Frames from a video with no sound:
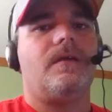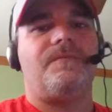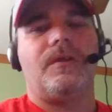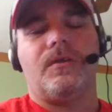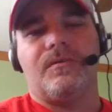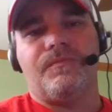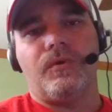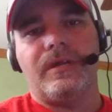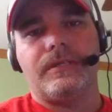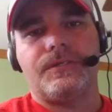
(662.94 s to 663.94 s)
If you can
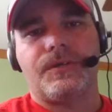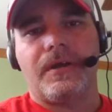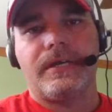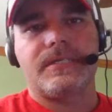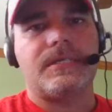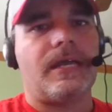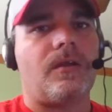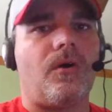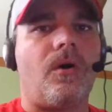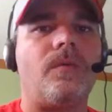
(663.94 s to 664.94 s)
avoid it, stress
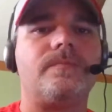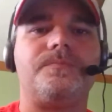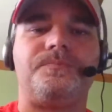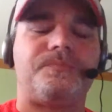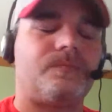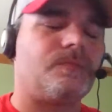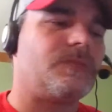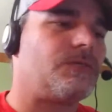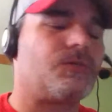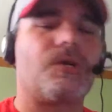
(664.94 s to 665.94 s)
at all,
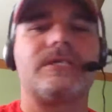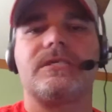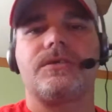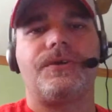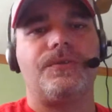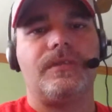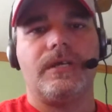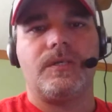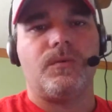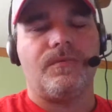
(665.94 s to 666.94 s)
stress is a good
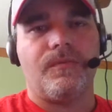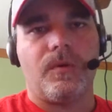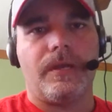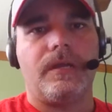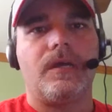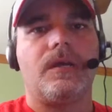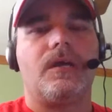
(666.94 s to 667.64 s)
thing to avoid.